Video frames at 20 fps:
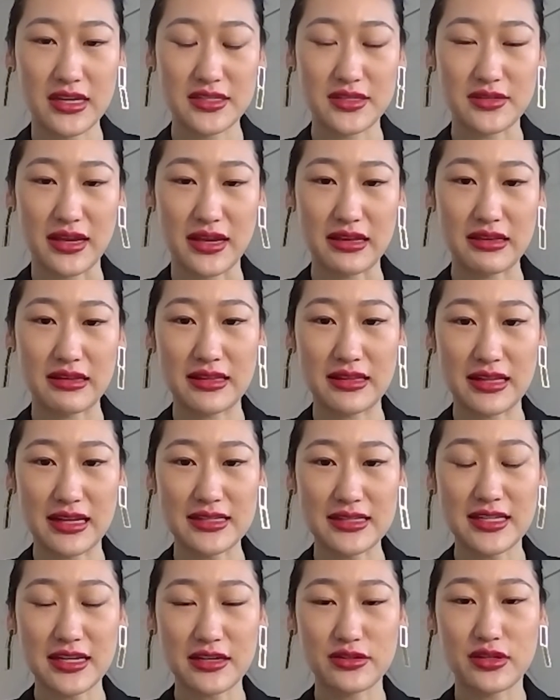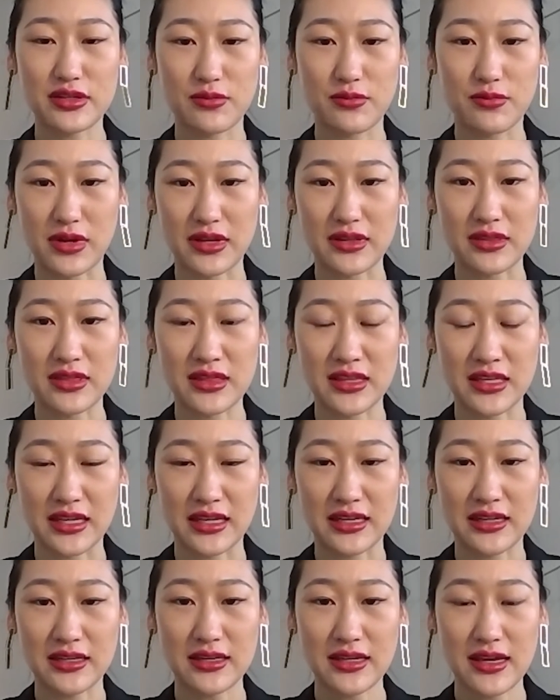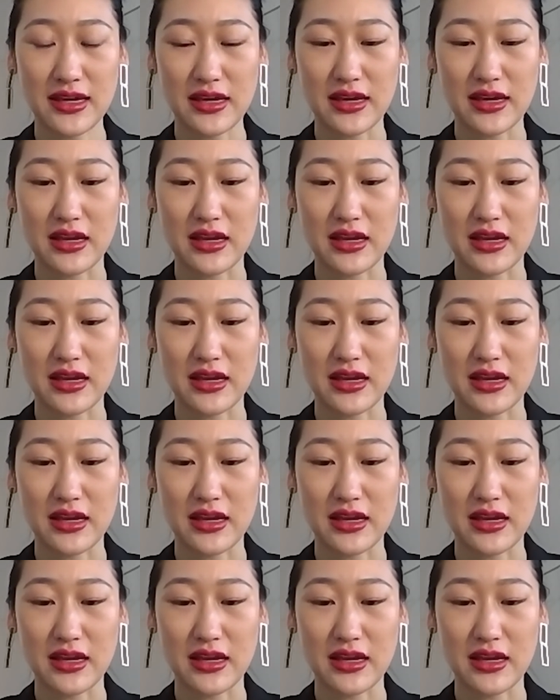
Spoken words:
So I think that's actually the one thing